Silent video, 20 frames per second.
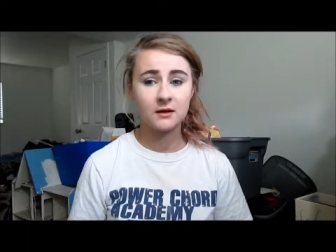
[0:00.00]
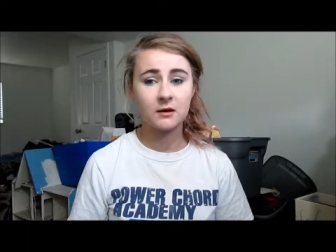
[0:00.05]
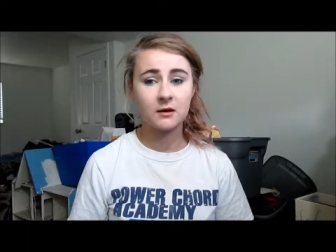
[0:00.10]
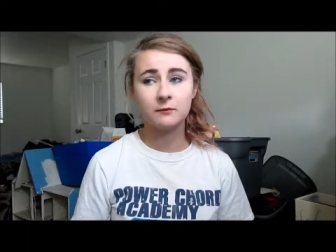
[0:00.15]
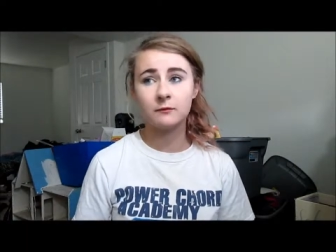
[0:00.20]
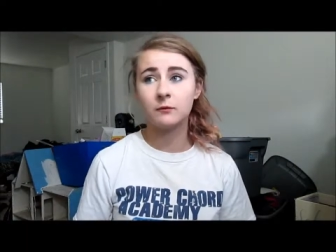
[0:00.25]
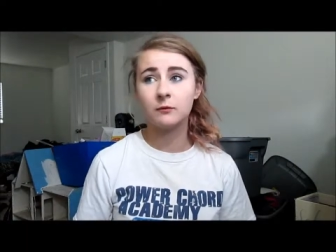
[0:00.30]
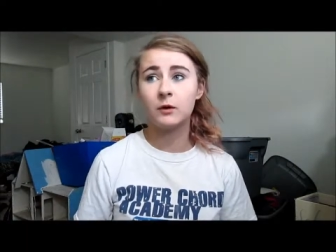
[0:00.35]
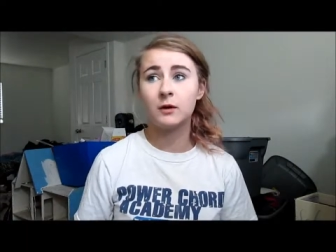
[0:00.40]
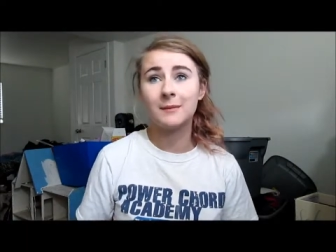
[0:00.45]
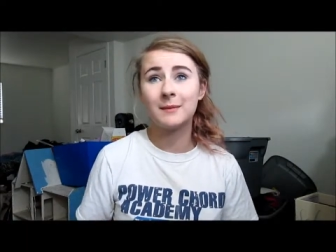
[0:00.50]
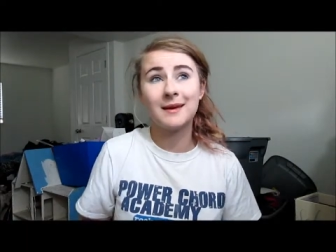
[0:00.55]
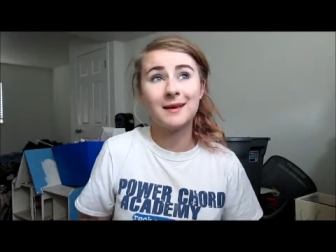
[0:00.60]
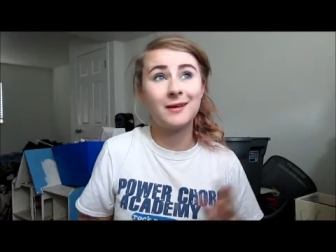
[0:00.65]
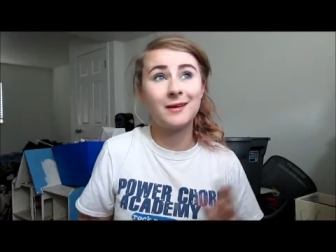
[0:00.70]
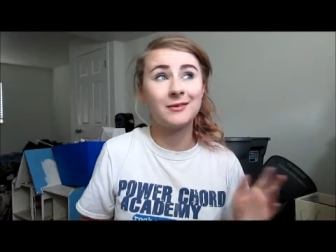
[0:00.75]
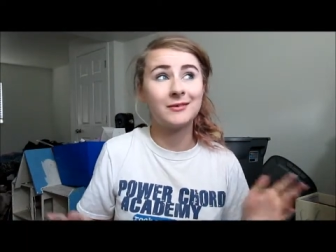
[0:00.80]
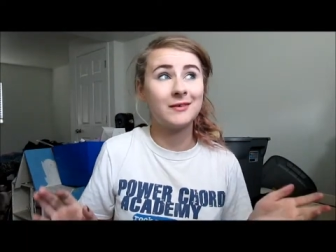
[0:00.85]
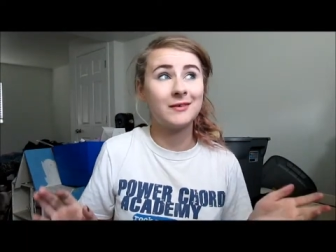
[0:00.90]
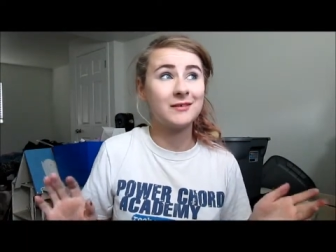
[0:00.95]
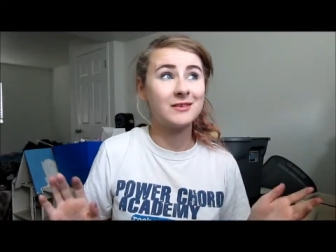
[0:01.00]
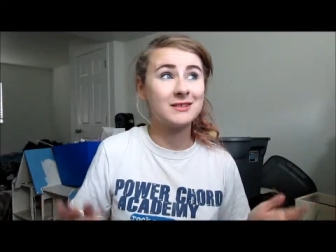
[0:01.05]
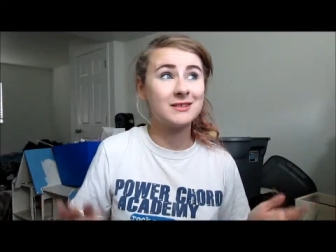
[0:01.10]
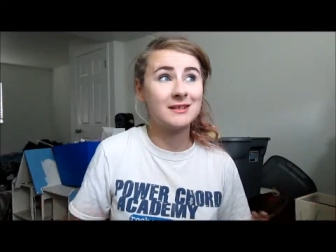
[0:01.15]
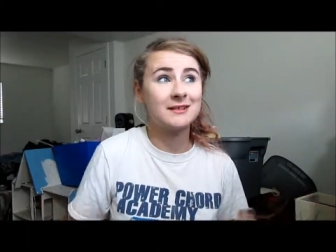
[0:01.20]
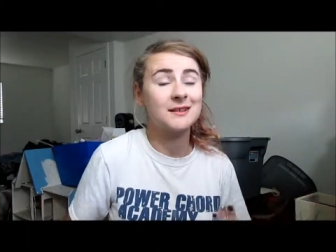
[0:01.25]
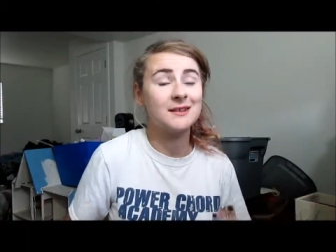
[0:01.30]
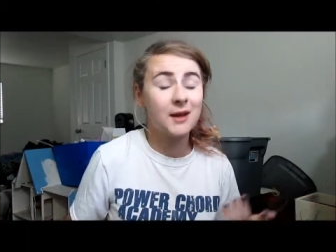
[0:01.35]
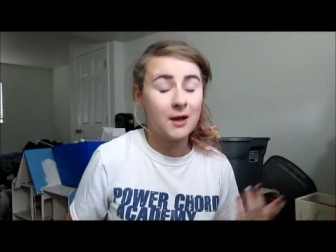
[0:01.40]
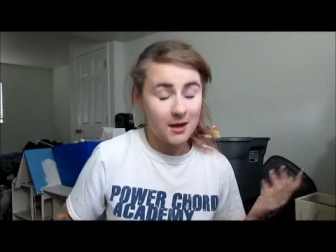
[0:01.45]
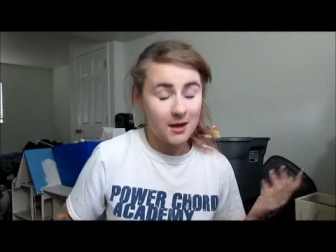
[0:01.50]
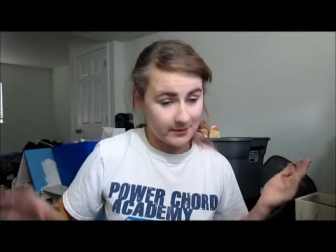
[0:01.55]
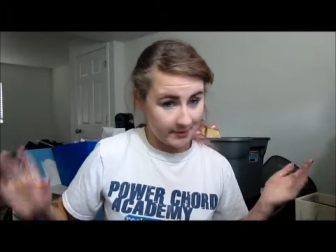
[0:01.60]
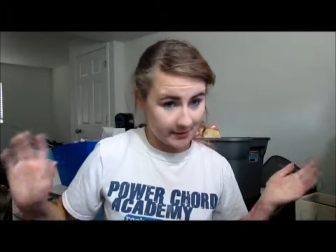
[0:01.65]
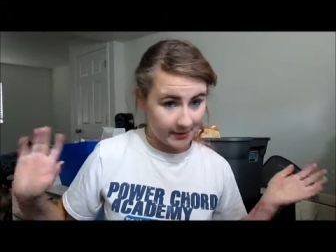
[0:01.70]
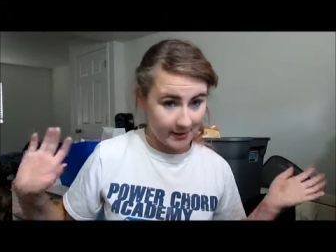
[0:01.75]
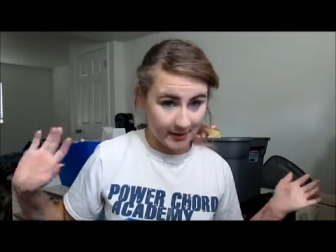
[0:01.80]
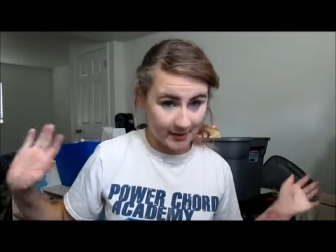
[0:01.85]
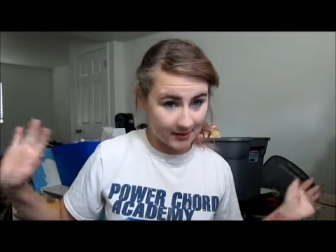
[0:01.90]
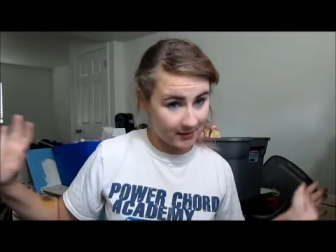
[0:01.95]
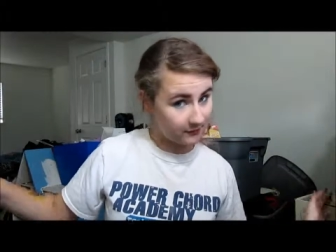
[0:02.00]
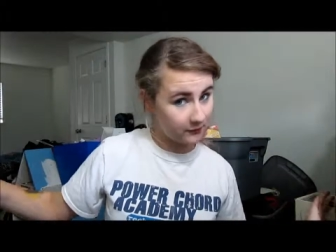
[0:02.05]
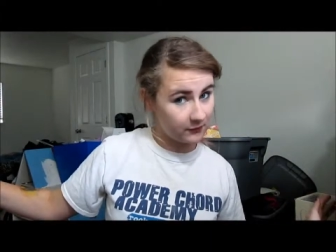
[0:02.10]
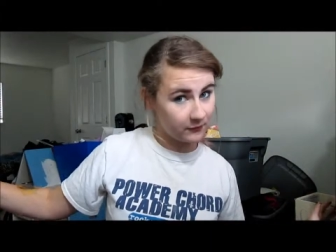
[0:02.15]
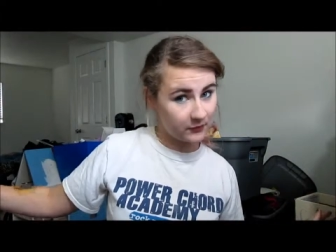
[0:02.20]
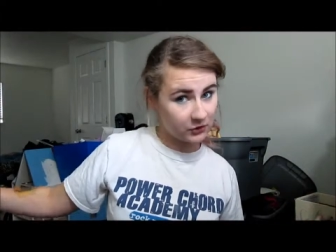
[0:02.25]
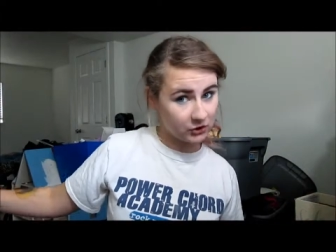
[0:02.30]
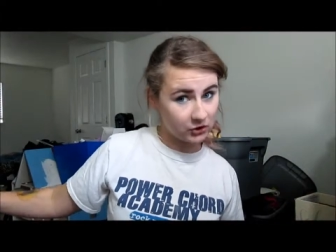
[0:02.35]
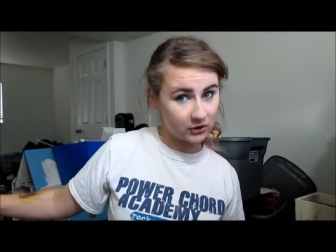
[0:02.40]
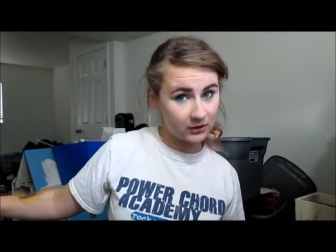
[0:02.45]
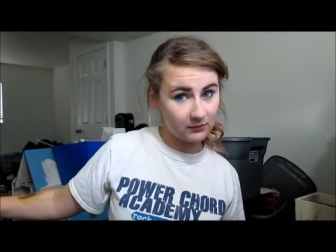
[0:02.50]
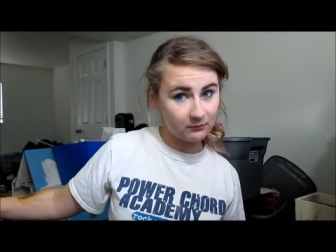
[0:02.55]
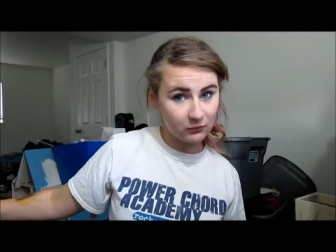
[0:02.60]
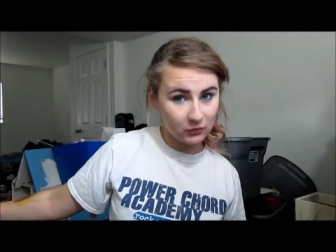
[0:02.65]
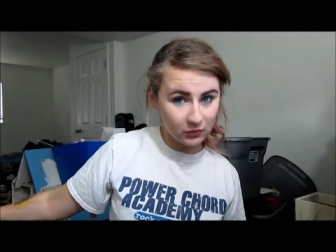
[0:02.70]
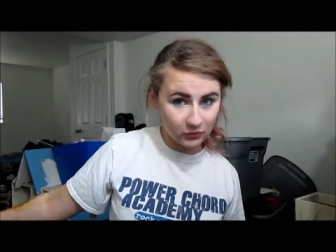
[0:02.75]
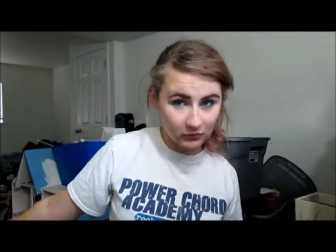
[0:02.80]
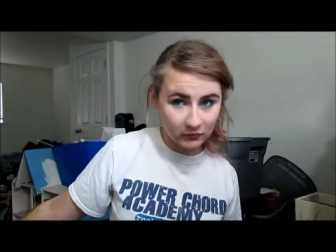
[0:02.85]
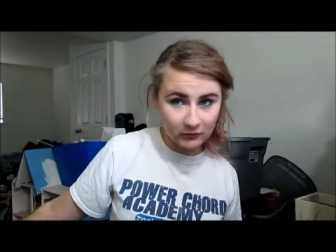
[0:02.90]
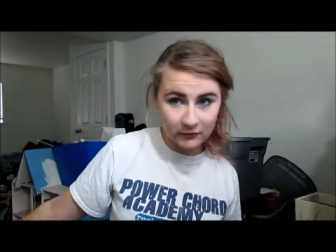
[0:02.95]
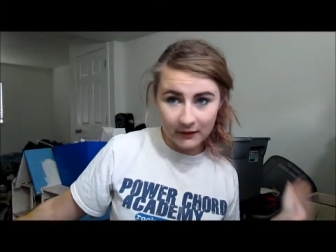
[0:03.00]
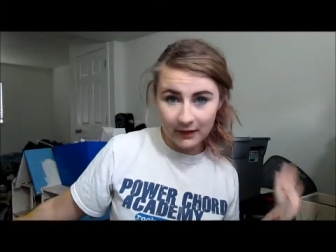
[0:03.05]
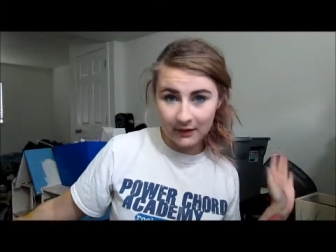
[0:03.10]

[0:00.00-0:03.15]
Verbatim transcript: Uh, one of my other favorites is I have officially moved.